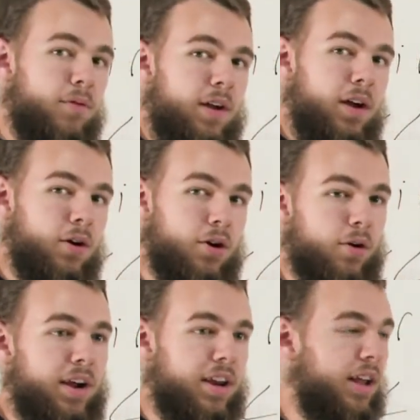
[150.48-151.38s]
of error
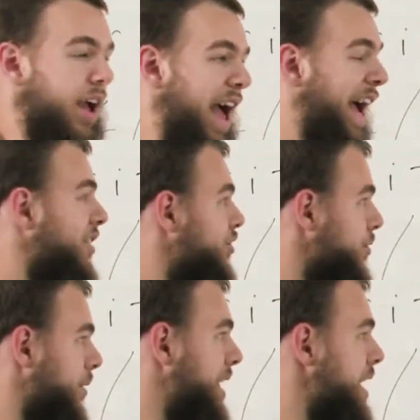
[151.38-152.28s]
correcting
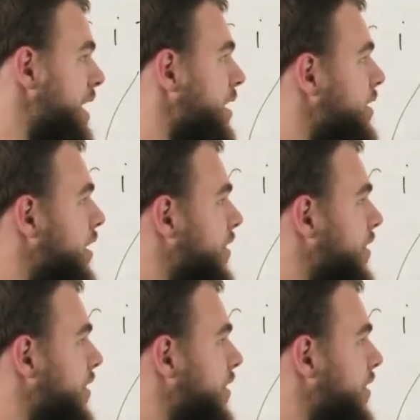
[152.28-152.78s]
actually